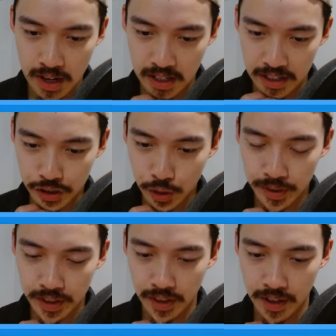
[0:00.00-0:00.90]
Let's go
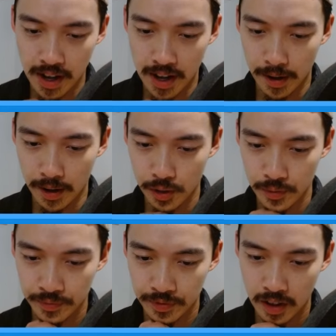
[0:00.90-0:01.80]
with the
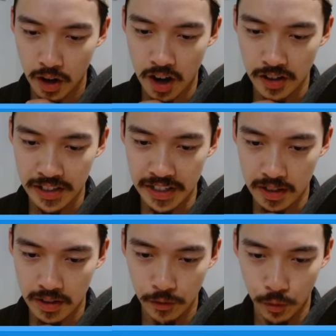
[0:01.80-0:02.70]
Hogs here.